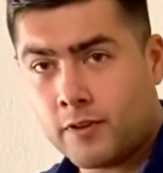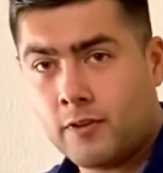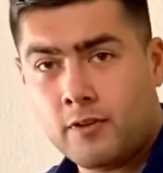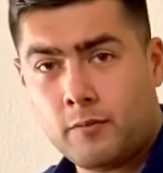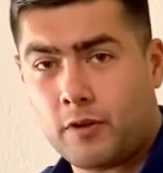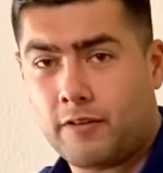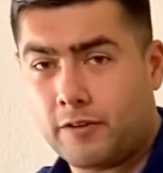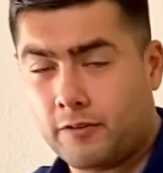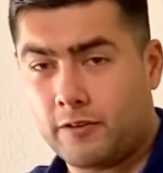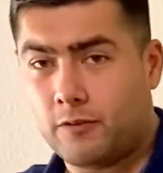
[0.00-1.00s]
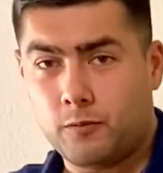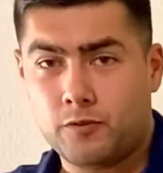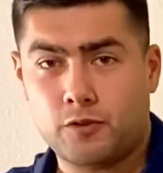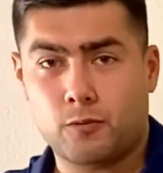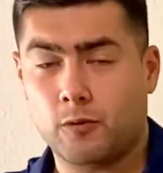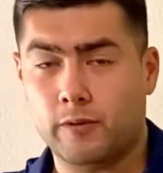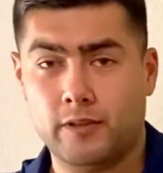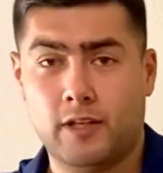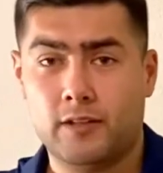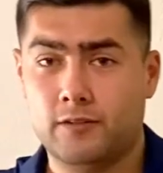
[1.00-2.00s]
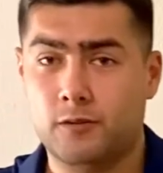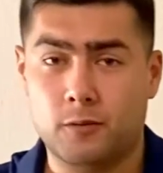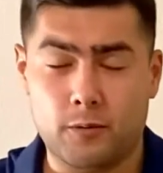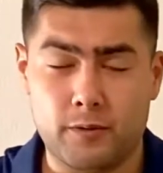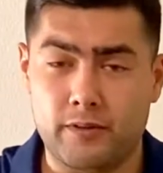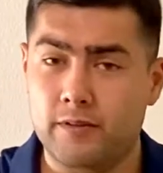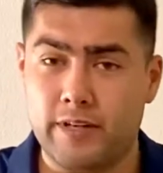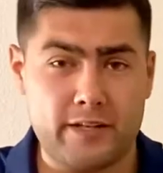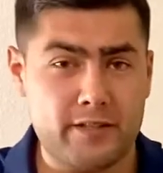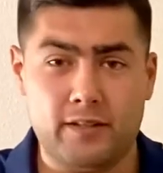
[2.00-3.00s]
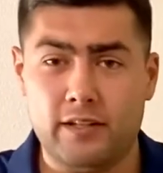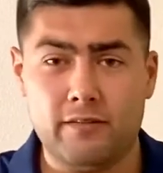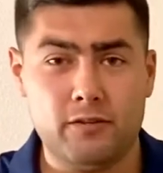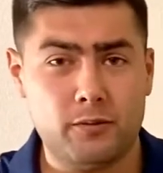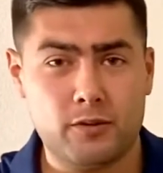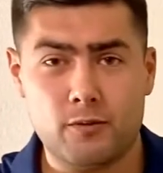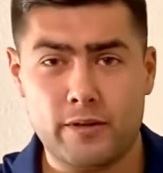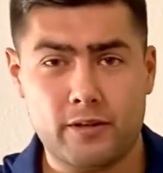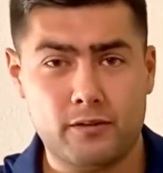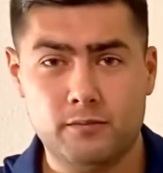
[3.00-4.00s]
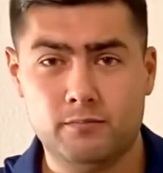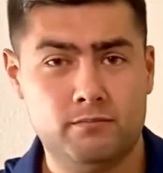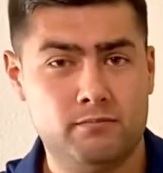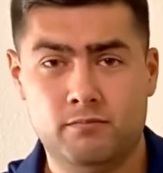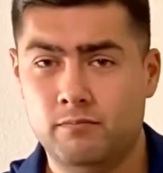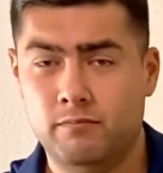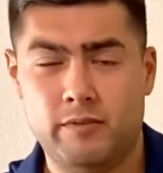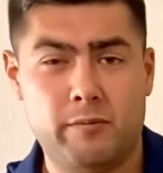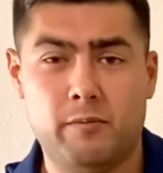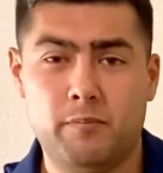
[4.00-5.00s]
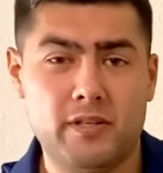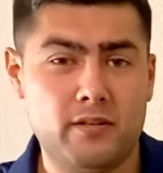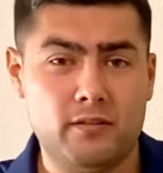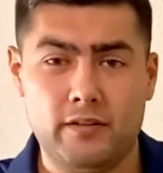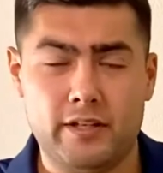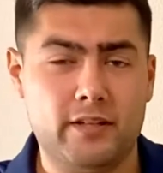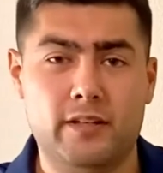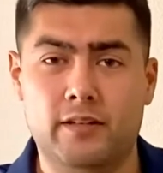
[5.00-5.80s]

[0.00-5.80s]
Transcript: But obviously this won't just work with Glocks, it'll work with 1911s with the rail, MMPs, anything.